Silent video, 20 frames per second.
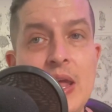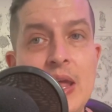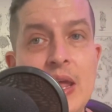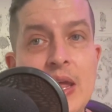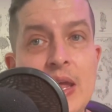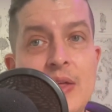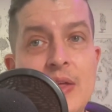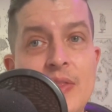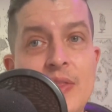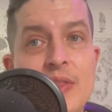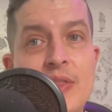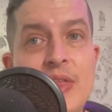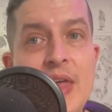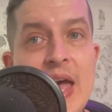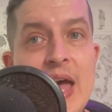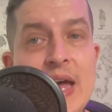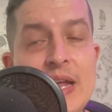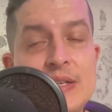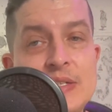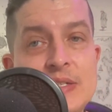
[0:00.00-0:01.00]
and
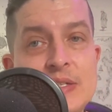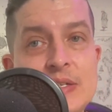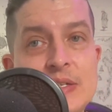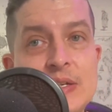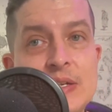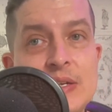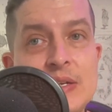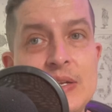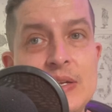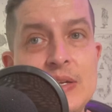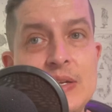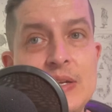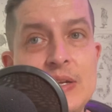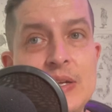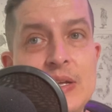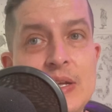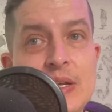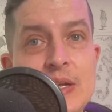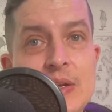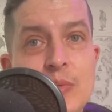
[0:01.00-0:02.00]
that
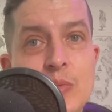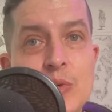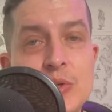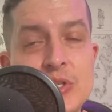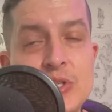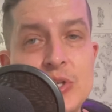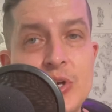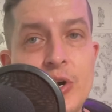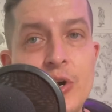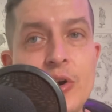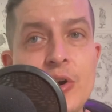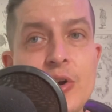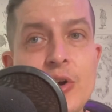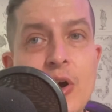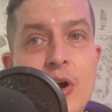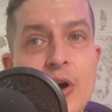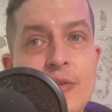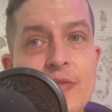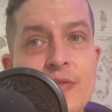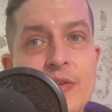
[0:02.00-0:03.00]
it was turned
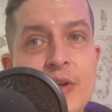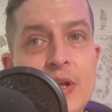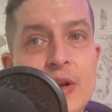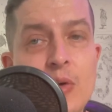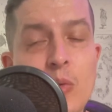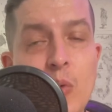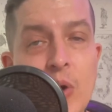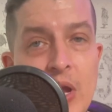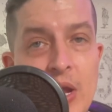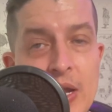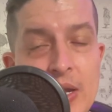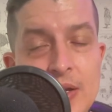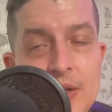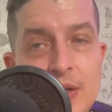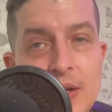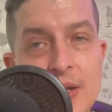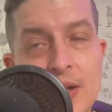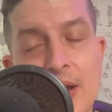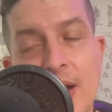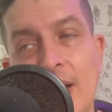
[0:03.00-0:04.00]
off in a way,
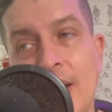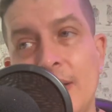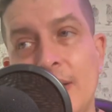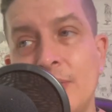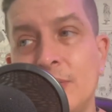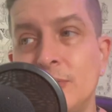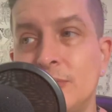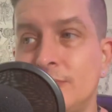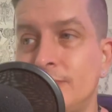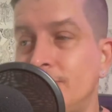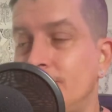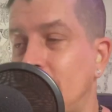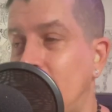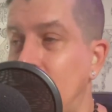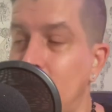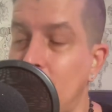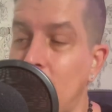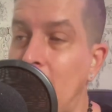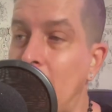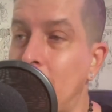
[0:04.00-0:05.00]
and I don't
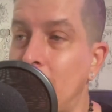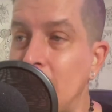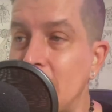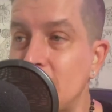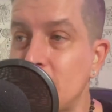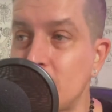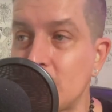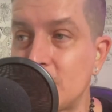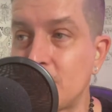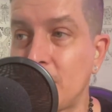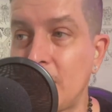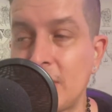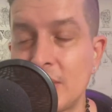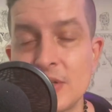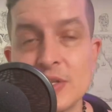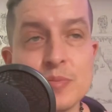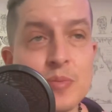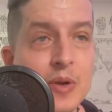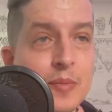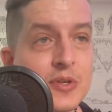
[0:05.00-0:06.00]
know how best to explain
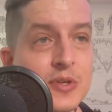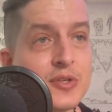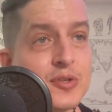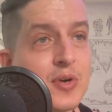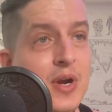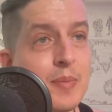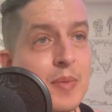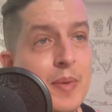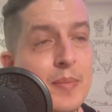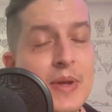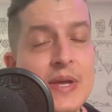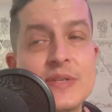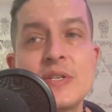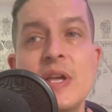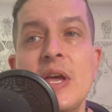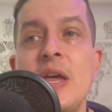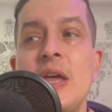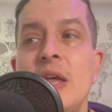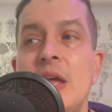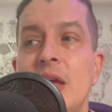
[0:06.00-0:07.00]
this, but I'm going to try my best.
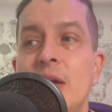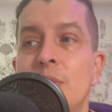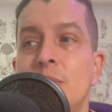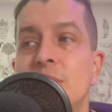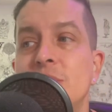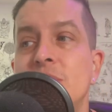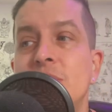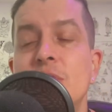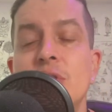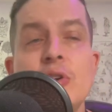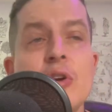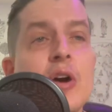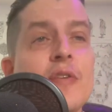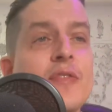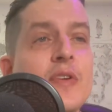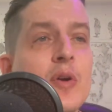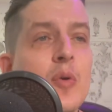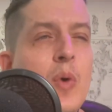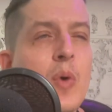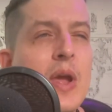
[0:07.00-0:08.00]
It was turned off
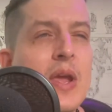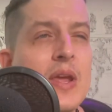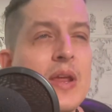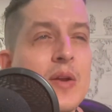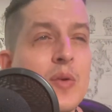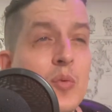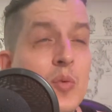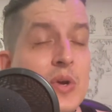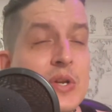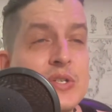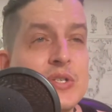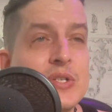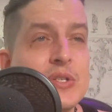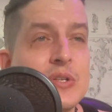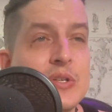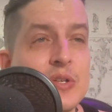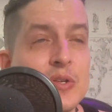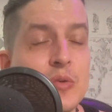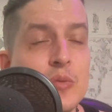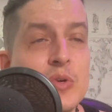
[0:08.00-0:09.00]
in a way in which
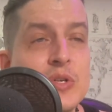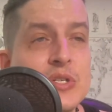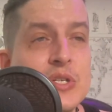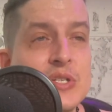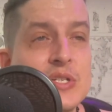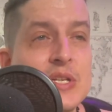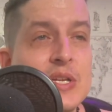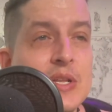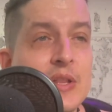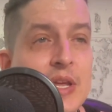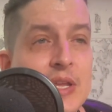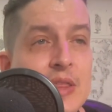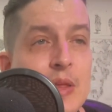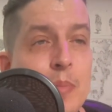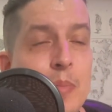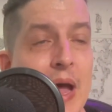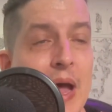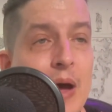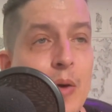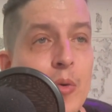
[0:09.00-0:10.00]
you wouldn't just hit like the
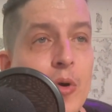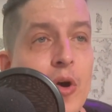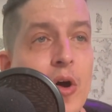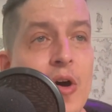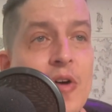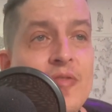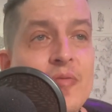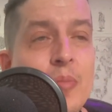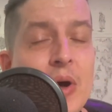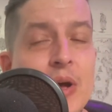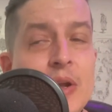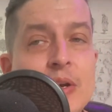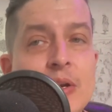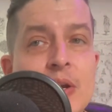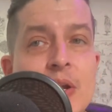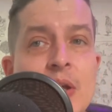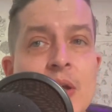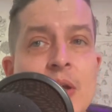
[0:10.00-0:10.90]
power off button.